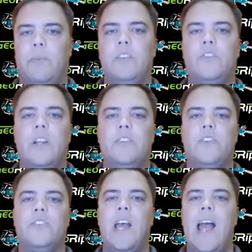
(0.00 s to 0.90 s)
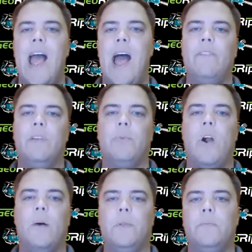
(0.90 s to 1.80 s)
trenchers having
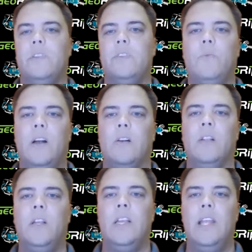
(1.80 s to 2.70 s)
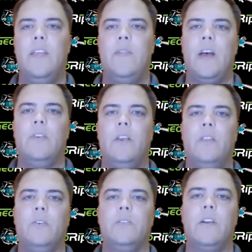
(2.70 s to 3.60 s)
problems as well in
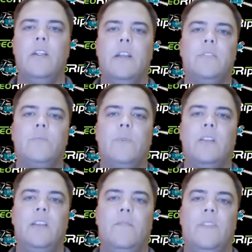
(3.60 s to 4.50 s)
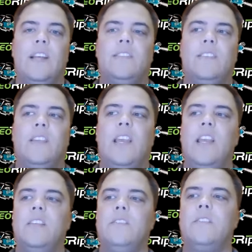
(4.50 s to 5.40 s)
those areas. Well, if that's the
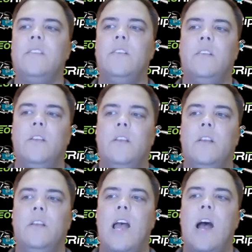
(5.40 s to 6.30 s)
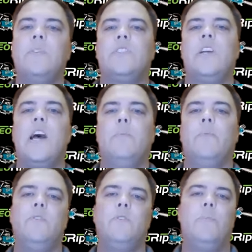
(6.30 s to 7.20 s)
case, how much time are
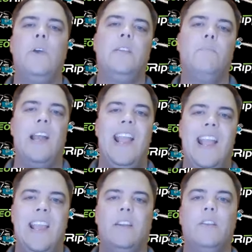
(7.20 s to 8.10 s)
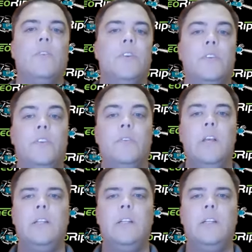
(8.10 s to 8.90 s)
you spending by hand in order to do it?